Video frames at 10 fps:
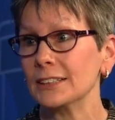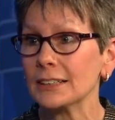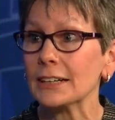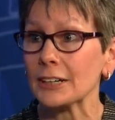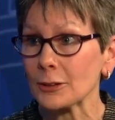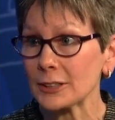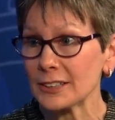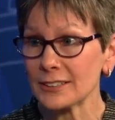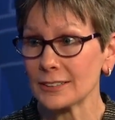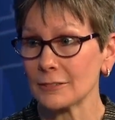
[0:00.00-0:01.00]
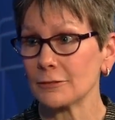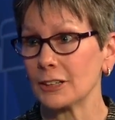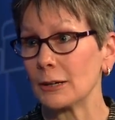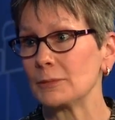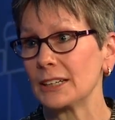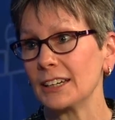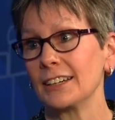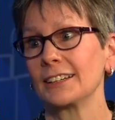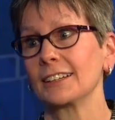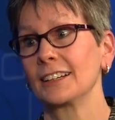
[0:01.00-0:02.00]
Areas of
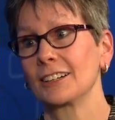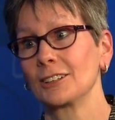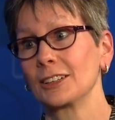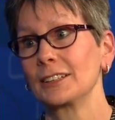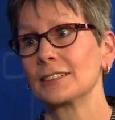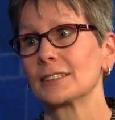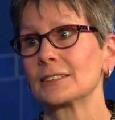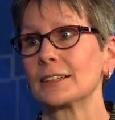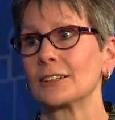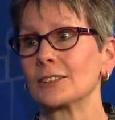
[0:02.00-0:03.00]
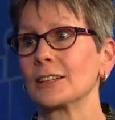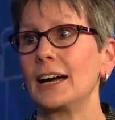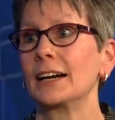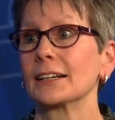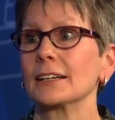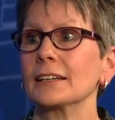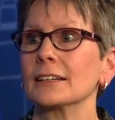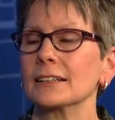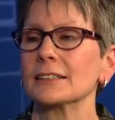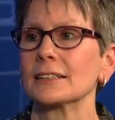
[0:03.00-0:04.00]
uptake and areas that are
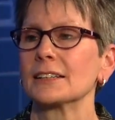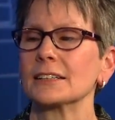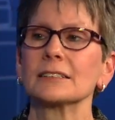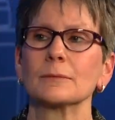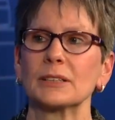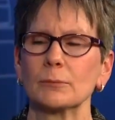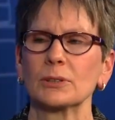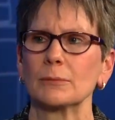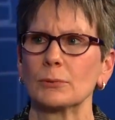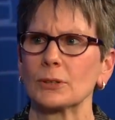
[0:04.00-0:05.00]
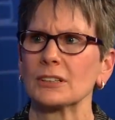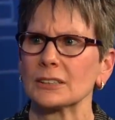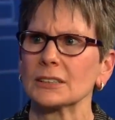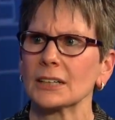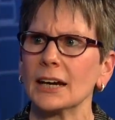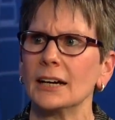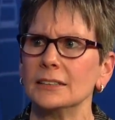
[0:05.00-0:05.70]
lacking is, I think, something pretty important to look at.